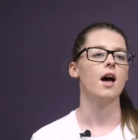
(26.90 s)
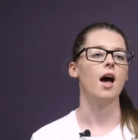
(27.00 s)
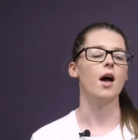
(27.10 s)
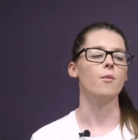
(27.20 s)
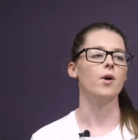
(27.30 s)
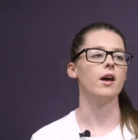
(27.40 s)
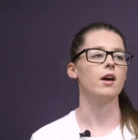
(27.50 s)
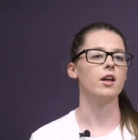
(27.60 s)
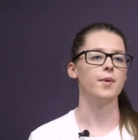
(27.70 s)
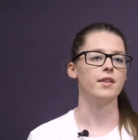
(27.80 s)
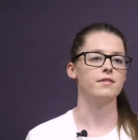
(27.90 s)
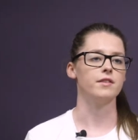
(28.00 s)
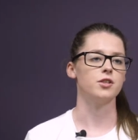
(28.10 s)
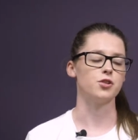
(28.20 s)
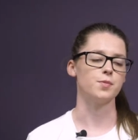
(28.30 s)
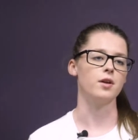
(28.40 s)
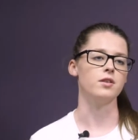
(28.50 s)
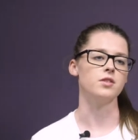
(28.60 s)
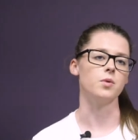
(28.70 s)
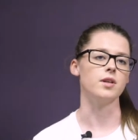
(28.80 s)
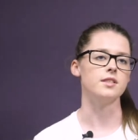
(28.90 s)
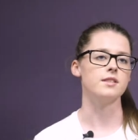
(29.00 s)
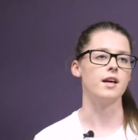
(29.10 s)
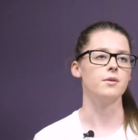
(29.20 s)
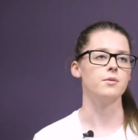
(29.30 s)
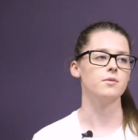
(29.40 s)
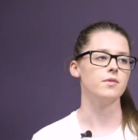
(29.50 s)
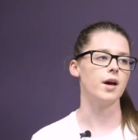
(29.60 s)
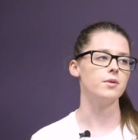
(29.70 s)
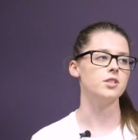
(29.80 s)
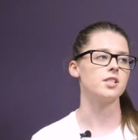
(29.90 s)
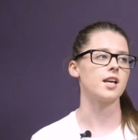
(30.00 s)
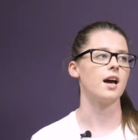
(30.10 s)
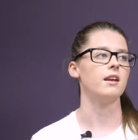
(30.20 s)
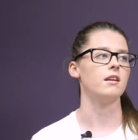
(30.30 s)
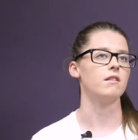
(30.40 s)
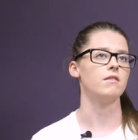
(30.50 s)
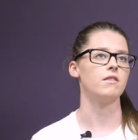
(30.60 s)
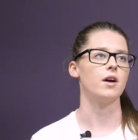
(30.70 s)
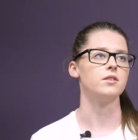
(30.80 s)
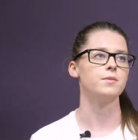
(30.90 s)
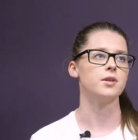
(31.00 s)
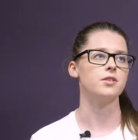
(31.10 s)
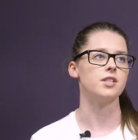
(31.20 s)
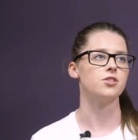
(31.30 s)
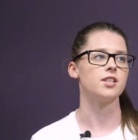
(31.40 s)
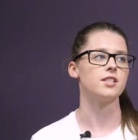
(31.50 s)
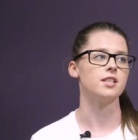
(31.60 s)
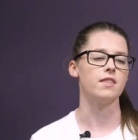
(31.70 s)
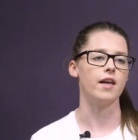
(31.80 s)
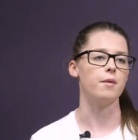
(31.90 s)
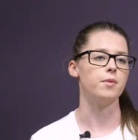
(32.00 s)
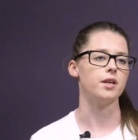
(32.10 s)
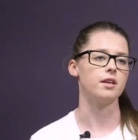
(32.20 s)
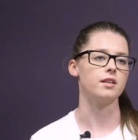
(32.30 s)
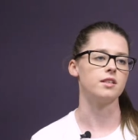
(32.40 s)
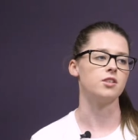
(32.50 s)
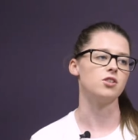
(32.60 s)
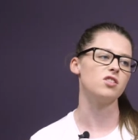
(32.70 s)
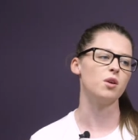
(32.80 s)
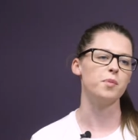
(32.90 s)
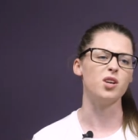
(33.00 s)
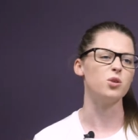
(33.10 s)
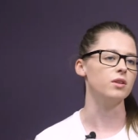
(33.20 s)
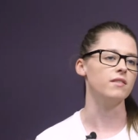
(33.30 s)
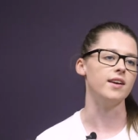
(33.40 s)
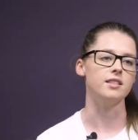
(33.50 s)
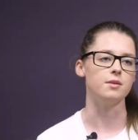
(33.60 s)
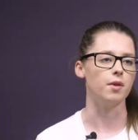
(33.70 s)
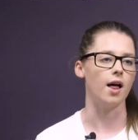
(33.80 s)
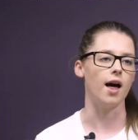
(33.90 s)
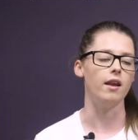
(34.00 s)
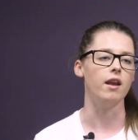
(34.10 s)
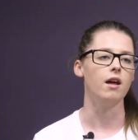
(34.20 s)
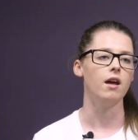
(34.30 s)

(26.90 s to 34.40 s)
And when I heard about the first responders once, that, that one just kind of, I was most interested in that because I just thought it'd be a cool event to plan.